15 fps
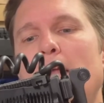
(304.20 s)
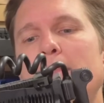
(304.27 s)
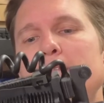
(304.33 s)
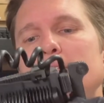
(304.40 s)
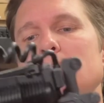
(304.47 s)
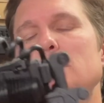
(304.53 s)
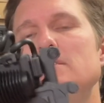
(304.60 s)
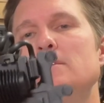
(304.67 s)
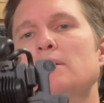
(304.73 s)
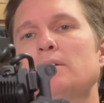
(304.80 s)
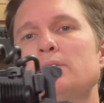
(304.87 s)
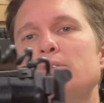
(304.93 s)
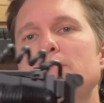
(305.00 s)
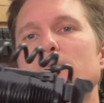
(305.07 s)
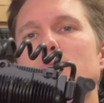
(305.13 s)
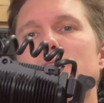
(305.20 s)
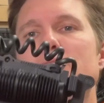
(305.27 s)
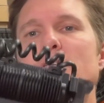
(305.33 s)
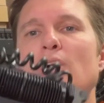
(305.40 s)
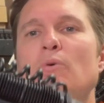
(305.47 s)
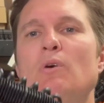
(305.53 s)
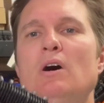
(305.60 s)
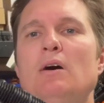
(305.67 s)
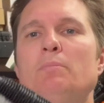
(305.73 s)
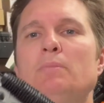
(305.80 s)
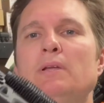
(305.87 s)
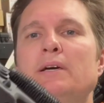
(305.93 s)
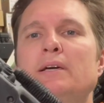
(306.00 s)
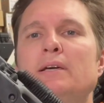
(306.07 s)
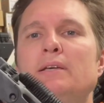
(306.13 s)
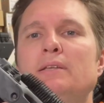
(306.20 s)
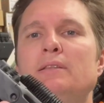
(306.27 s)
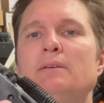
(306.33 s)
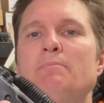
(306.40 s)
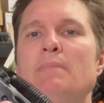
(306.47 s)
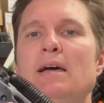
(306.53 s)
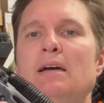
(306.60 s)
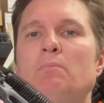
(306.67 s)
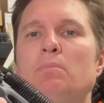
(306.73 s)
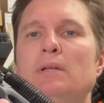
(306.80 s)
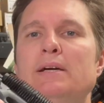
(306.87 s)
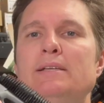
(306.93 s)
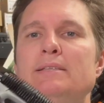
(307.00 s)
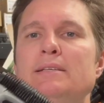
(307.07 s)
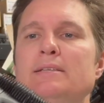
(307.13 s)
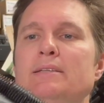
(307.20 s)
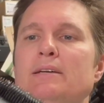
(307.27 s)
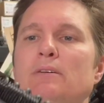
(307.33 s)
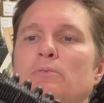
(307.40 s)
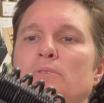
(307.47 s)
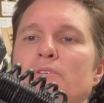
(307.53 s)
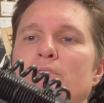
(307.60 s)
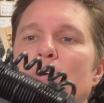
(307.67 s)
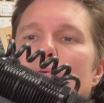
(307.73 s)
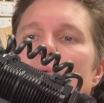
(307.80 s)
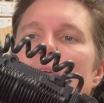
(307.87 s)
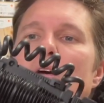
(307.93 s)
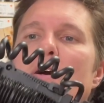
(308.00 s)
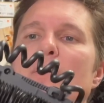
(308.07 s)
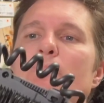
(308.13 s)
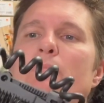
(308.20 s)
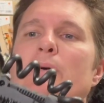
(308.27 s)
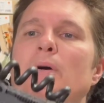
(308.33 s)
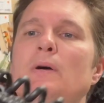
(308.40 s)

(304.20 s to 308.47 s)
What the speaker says: of the details would show up, like the mag plate detail was showing up.